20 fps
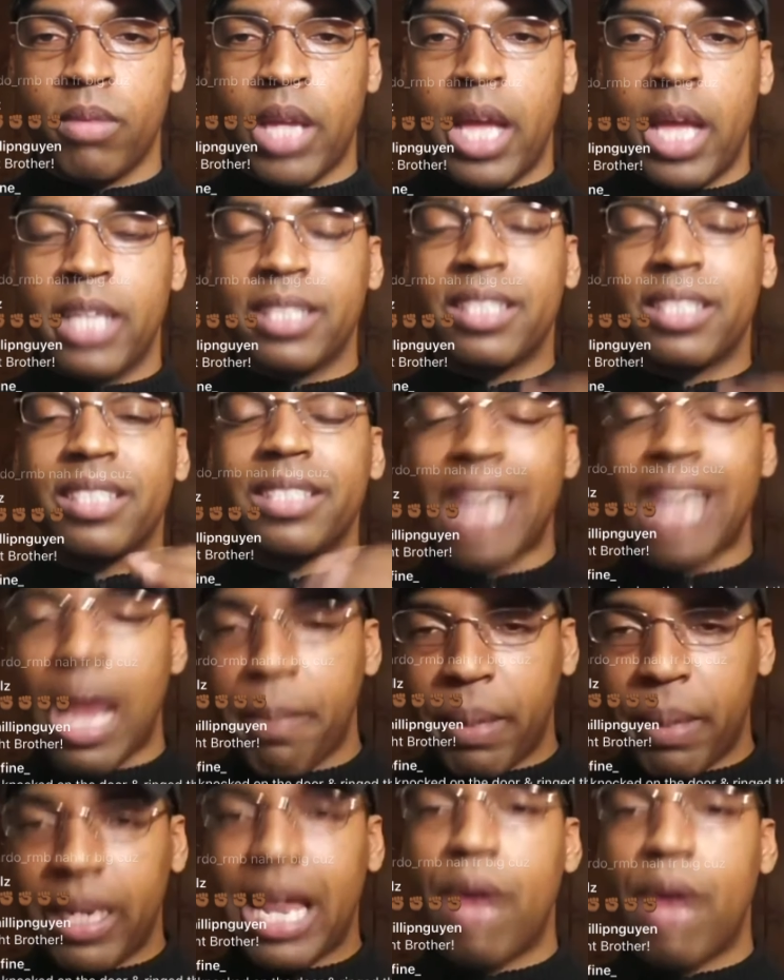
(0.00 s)
Stop
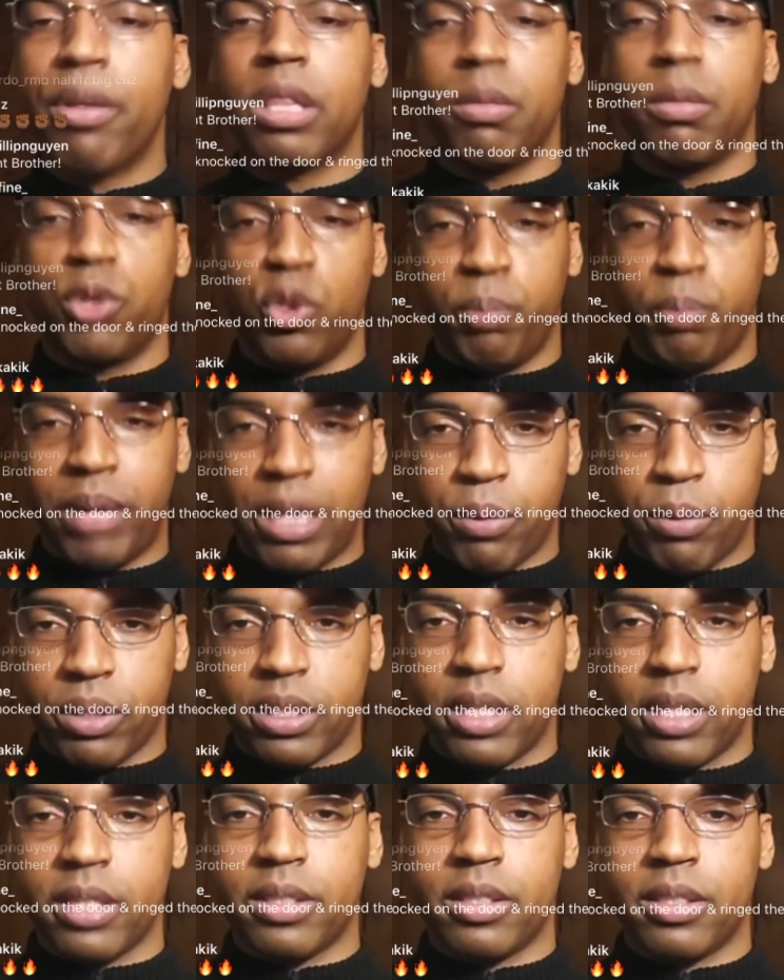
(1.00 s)
allowing them to play with
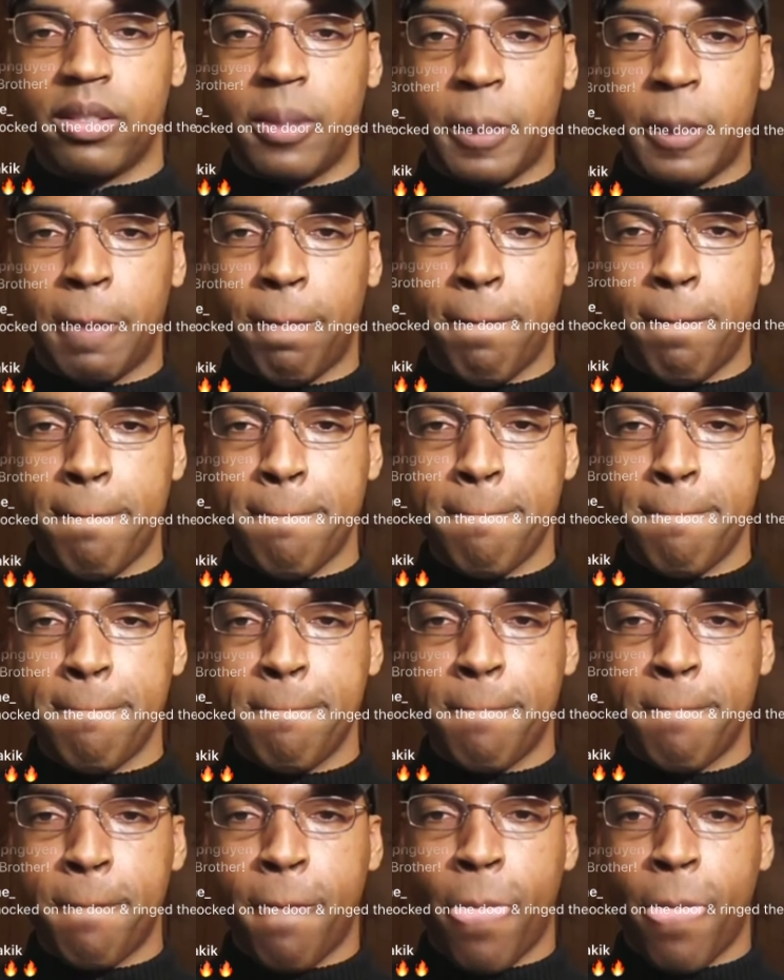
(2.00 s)
us.
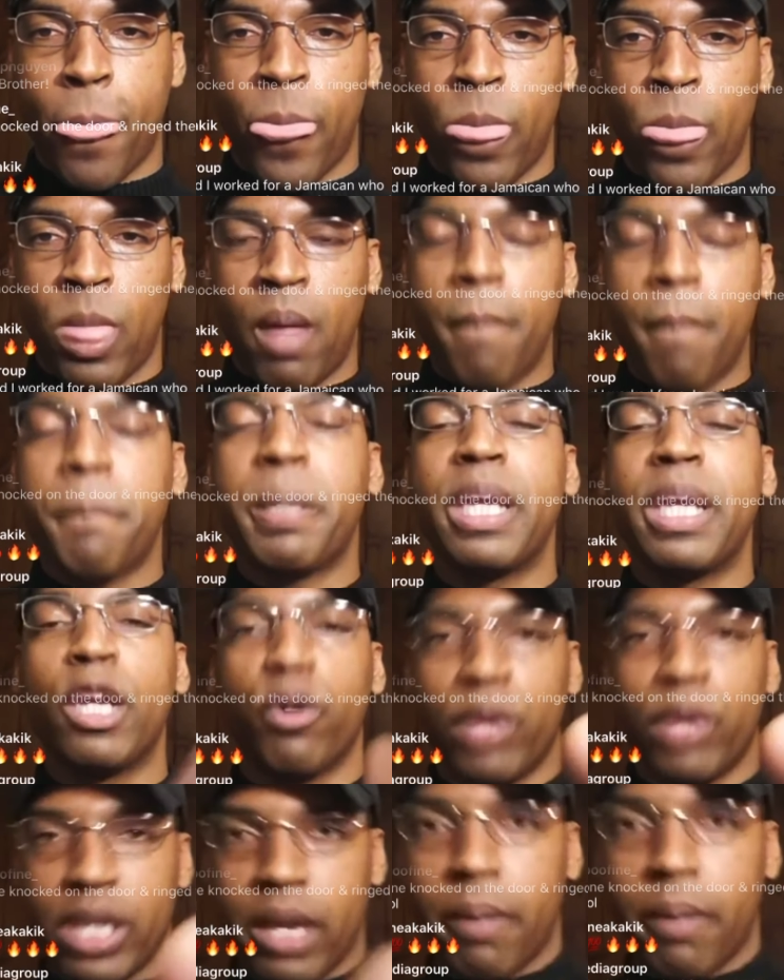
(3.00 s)

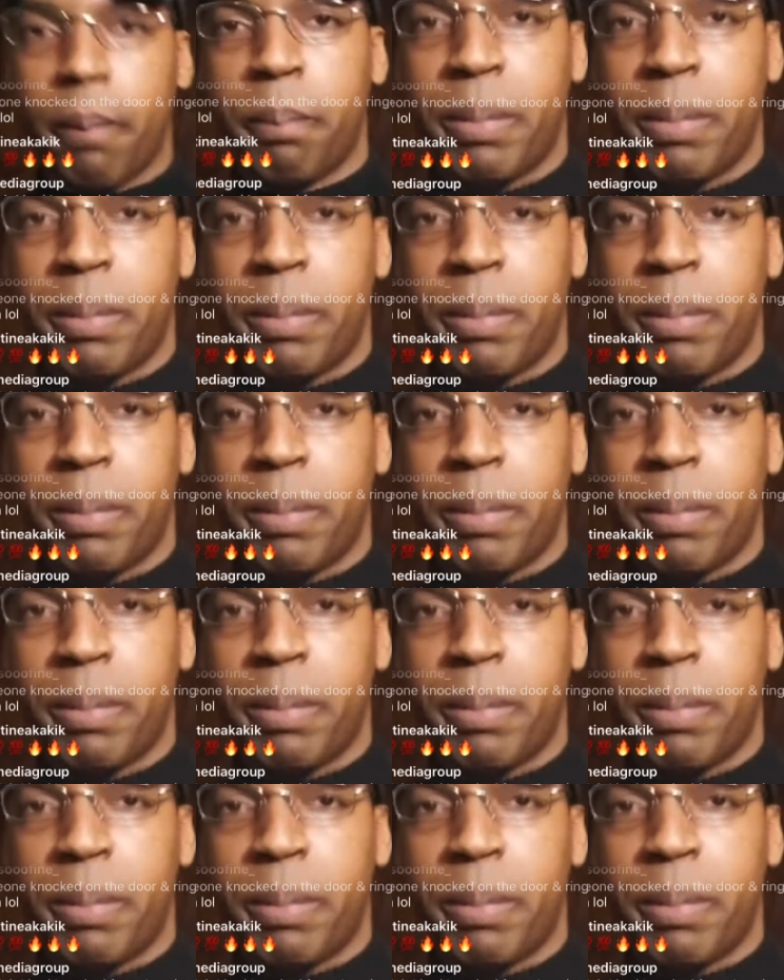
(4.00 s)
Period.